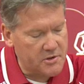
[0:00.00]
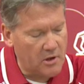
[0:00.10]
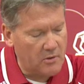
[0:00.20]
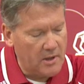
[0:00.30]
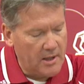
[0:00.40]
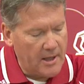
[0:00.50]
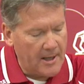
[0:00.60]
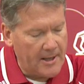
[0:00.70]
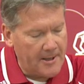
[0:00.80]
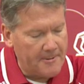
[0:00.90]
So
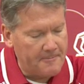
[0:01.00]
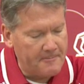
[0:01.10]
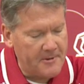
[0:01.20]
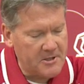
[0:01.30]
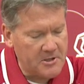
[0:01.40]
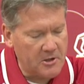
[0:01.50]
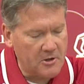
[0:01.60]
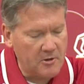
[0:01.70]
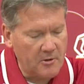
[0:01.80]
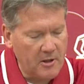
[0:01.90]
this
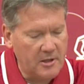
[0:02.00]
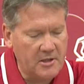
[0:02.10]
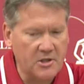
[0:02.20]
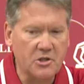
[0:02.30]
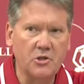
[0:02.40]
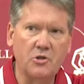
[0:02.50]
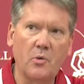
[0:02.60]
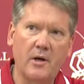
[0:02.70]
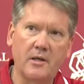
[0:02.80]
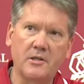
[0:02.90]
year, in addition to
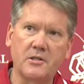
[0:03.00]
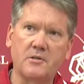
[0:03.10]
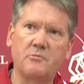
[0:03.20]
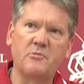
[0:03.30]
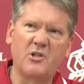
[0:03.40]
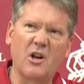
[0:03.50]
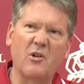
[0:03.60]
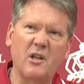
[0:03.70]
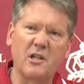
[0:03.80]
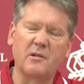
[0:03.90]
wanting to just
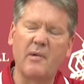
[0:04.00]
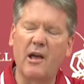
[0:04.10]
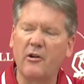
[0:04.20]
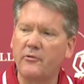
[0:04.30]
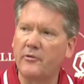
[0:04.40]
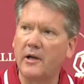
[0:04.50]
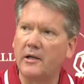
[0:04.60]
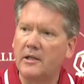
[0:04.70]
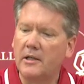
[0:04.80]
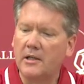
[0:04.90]
generally as a matter of